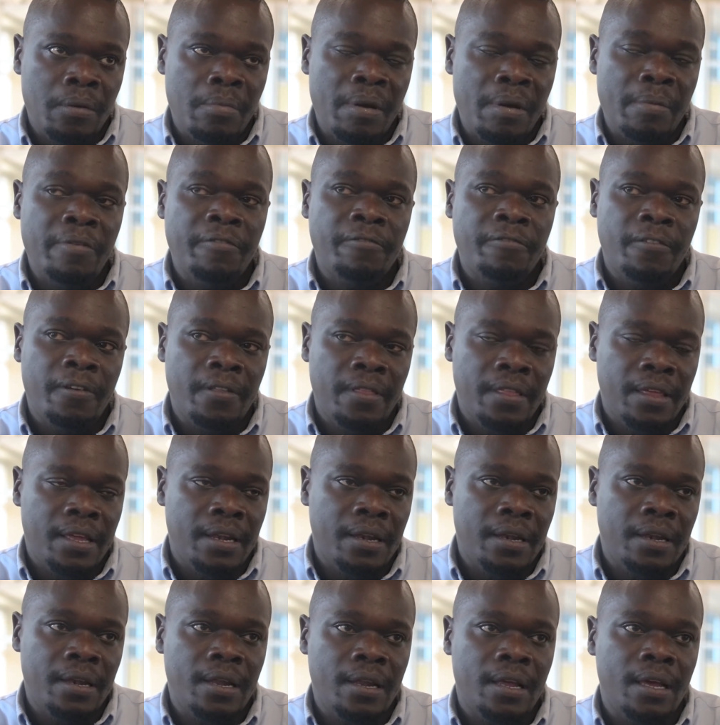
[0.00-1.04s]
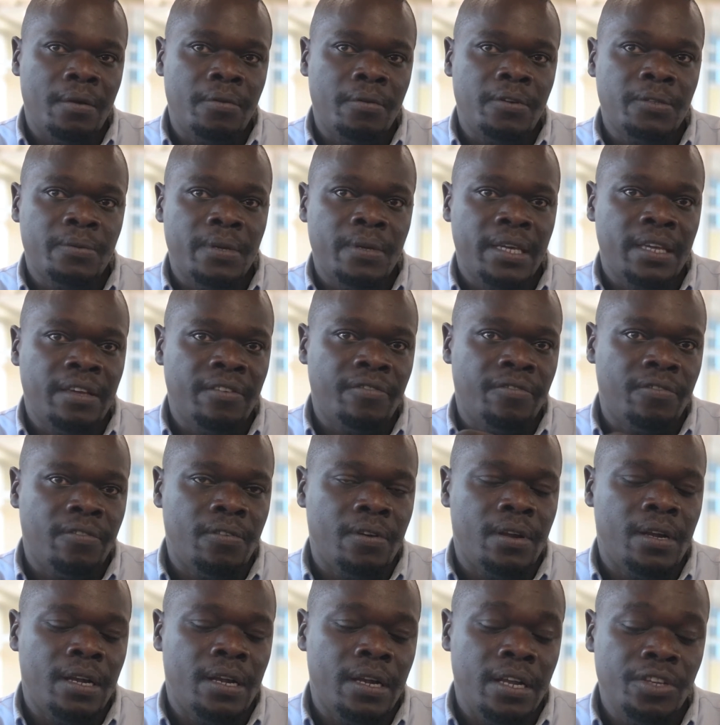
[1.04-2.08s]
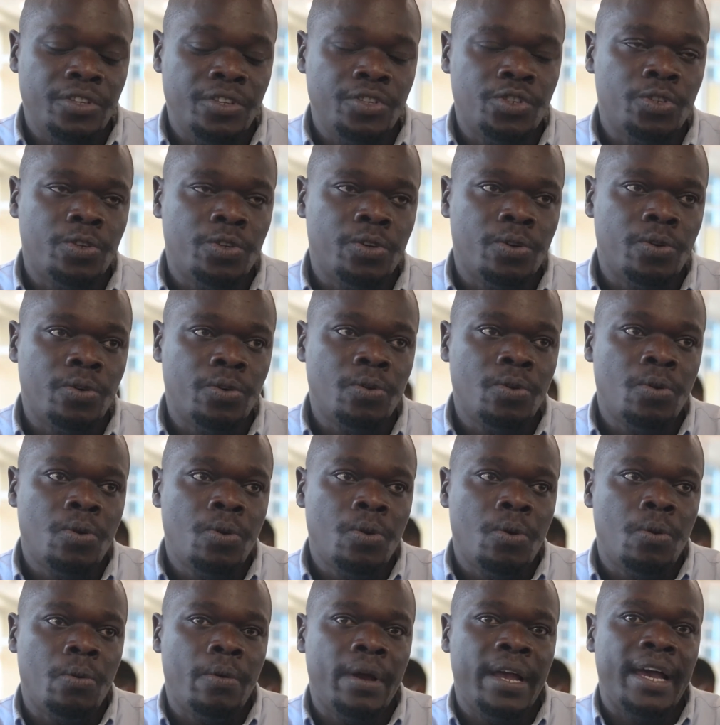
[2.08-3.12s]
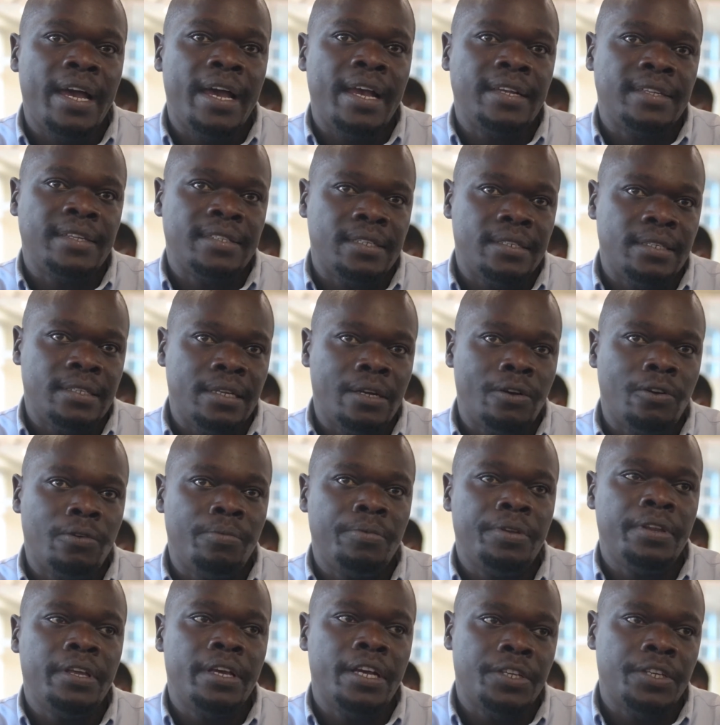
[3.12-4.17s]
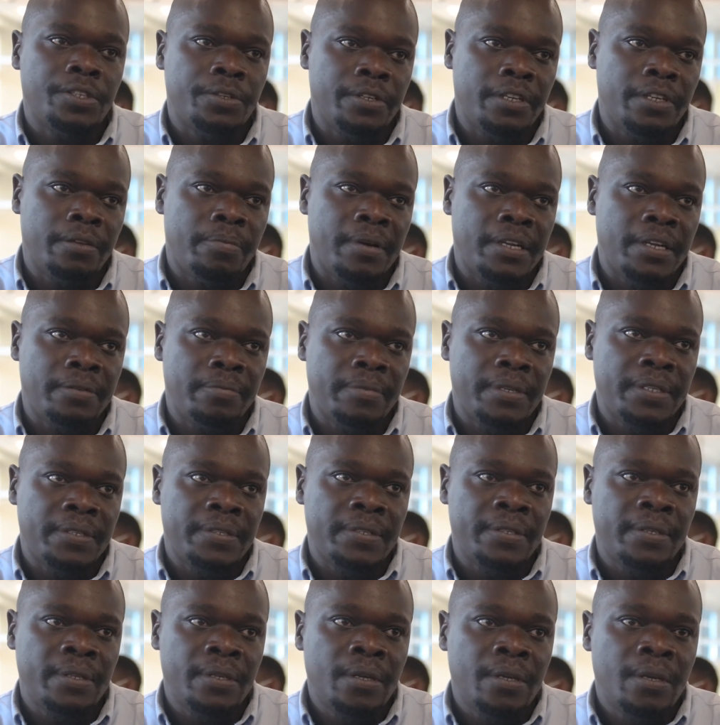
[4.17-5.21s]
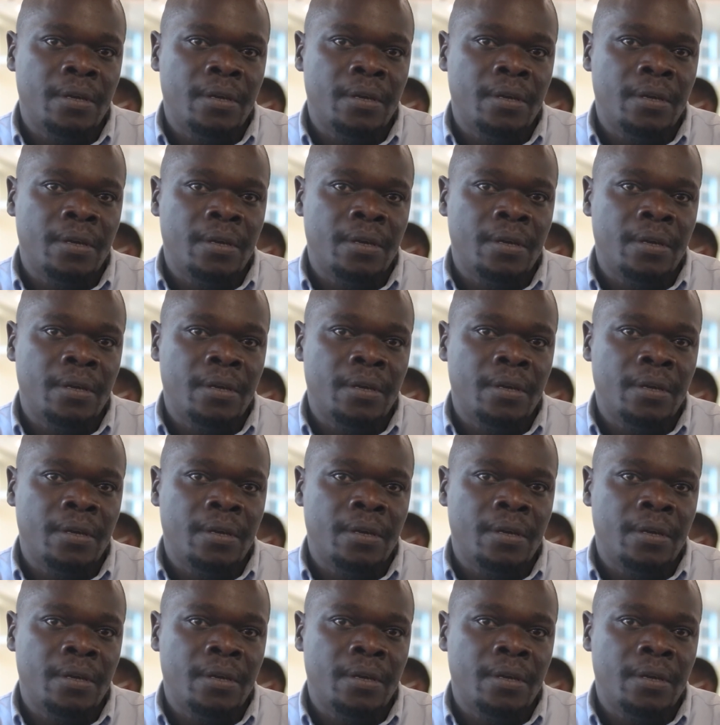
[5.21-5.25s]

but before then, I was working for an NGO where I started a communication department.